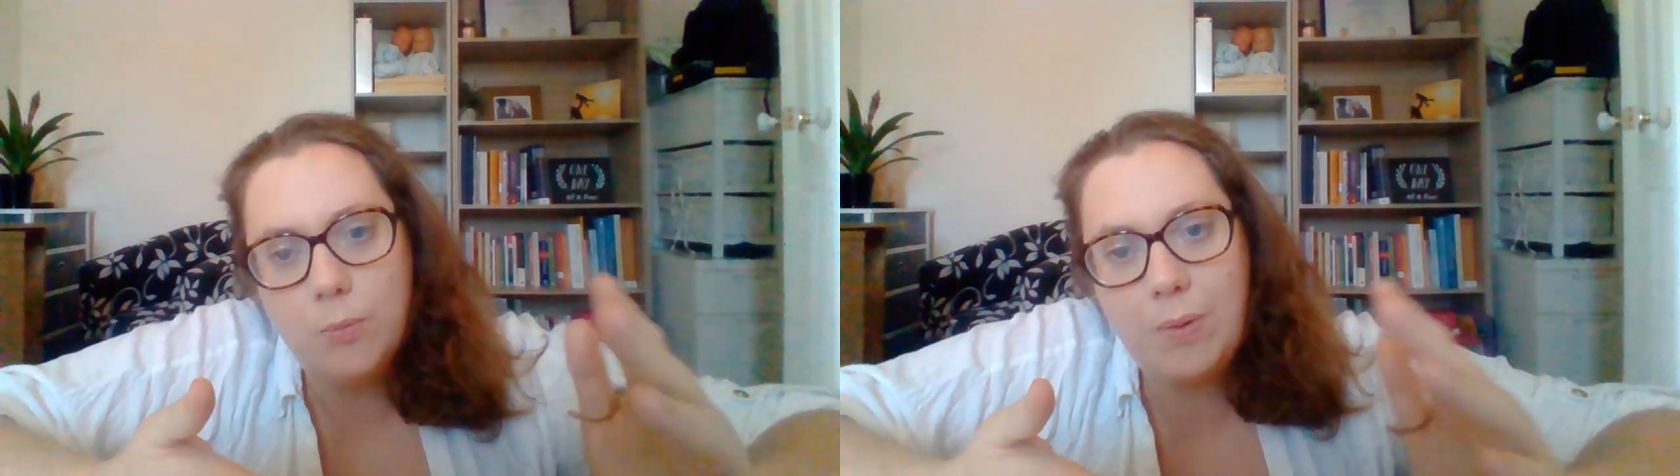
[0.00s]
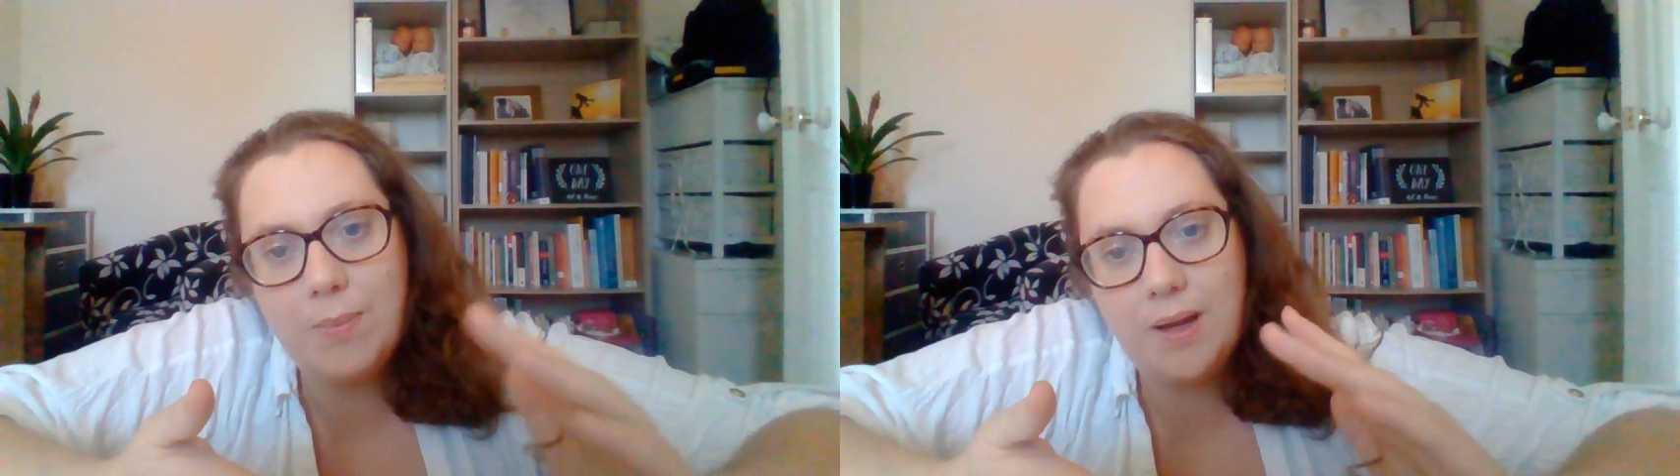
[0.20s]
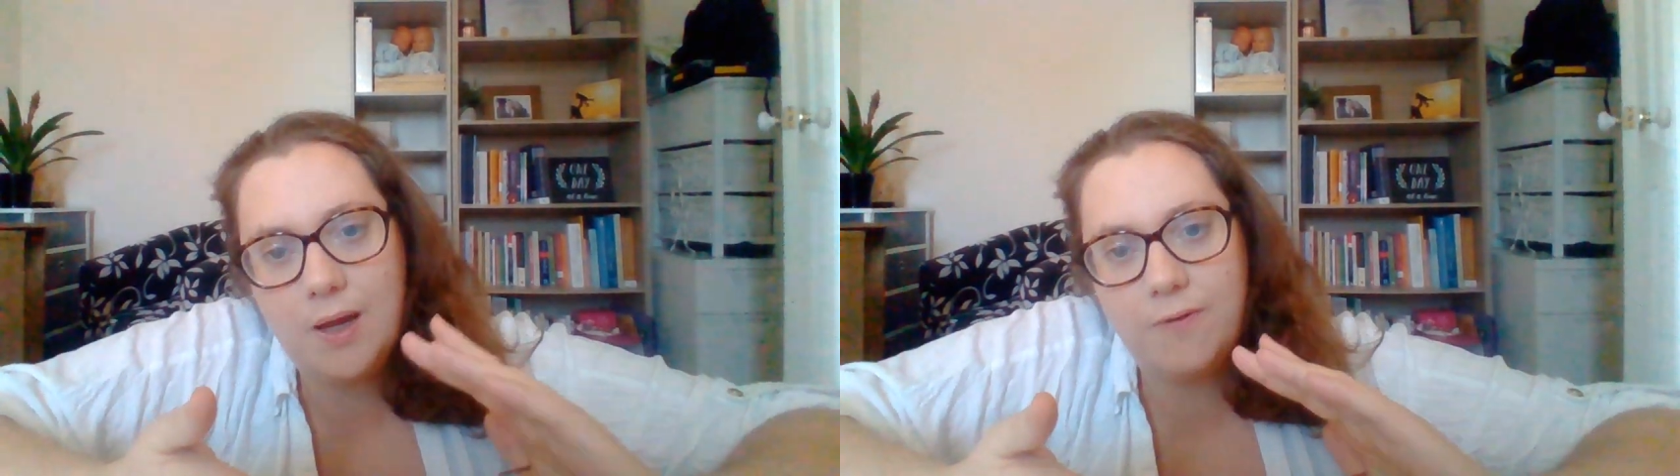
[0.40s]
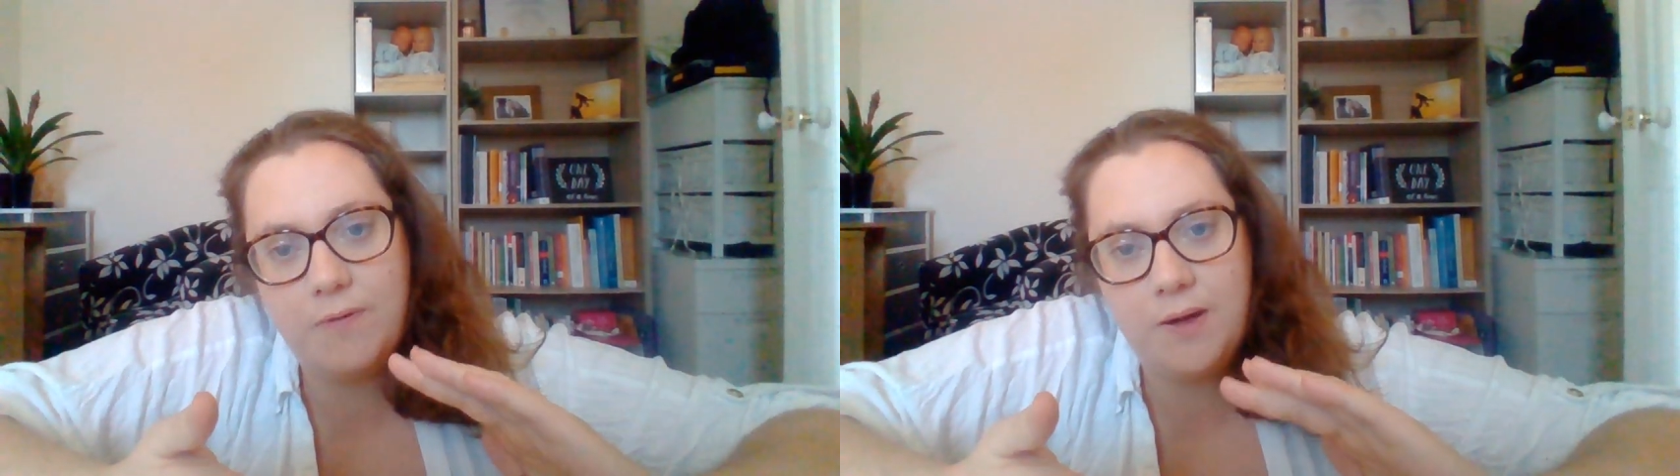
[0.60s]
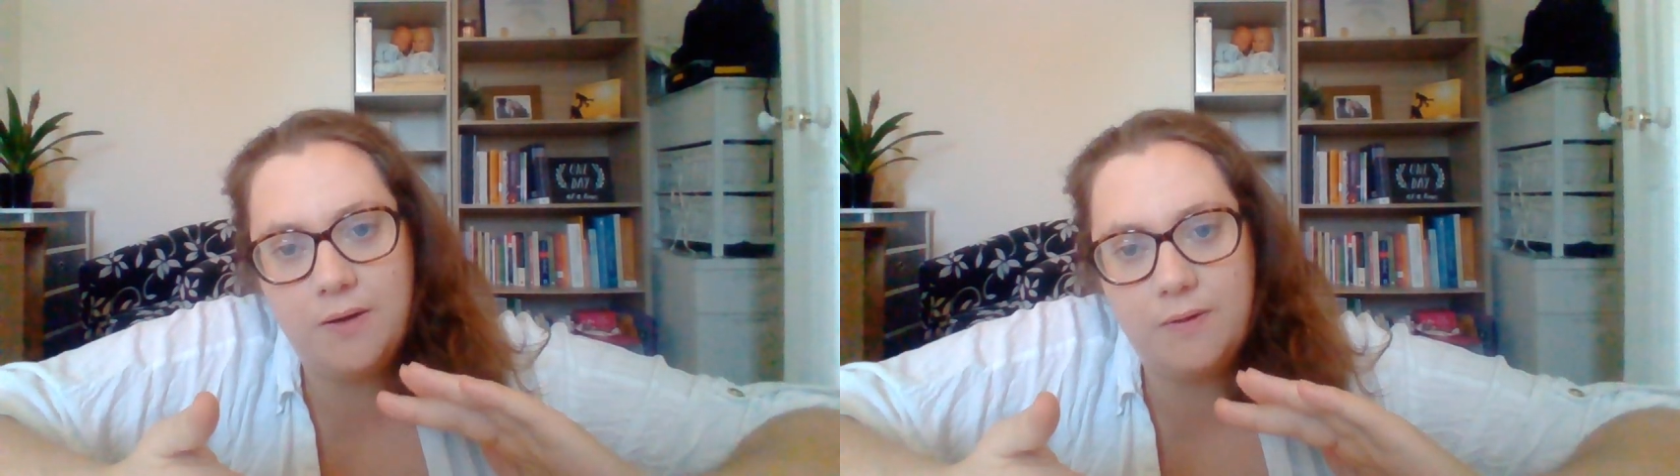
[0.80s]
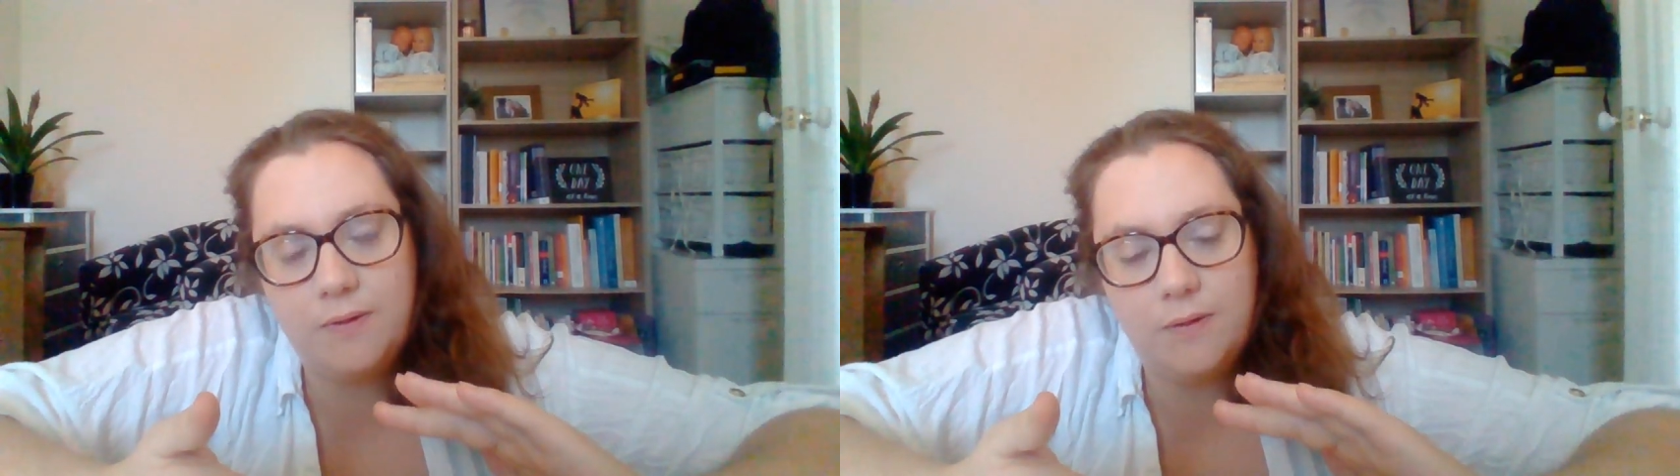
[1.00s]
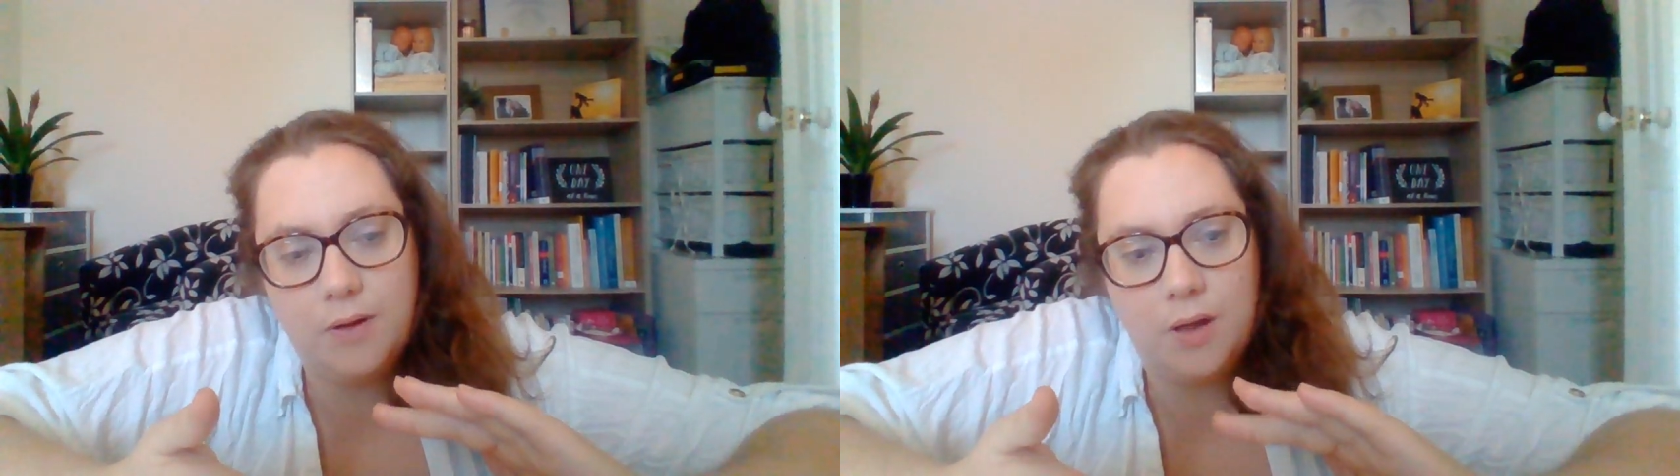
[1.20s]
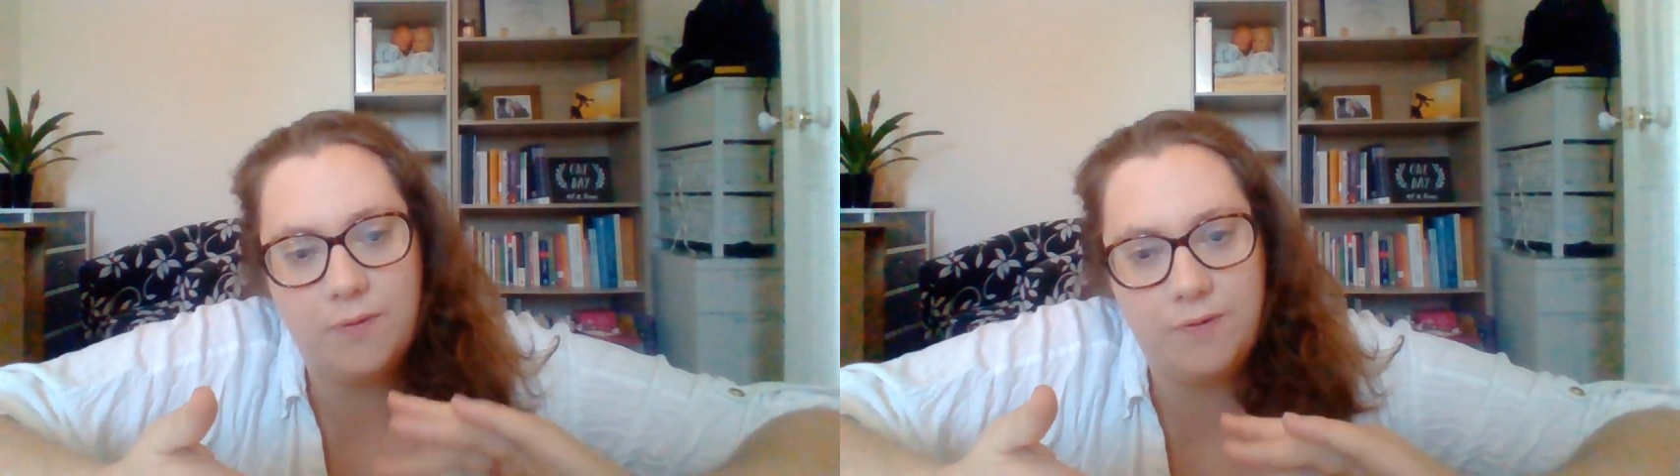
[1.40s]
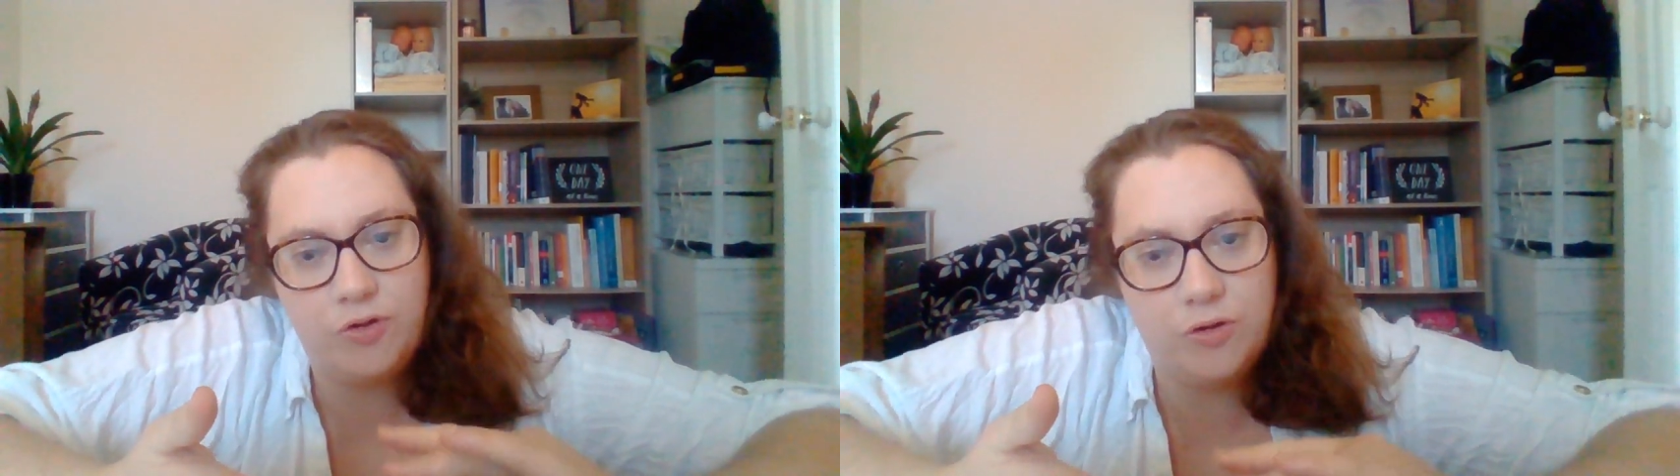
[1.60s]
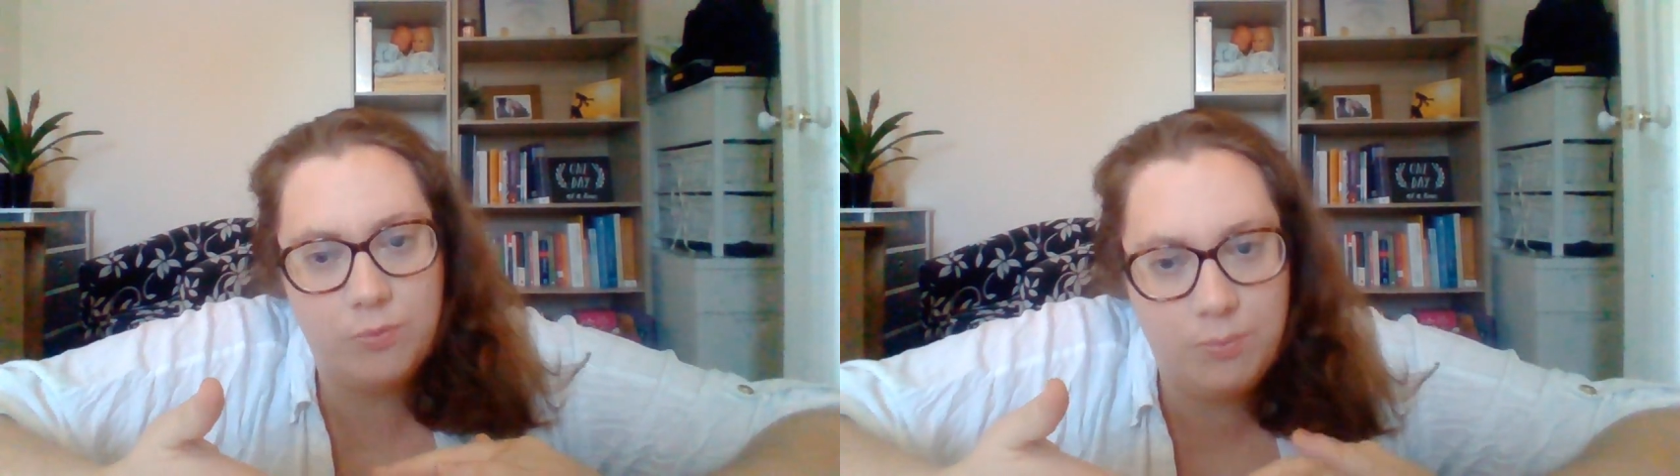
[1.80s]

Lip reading: We may have inefficient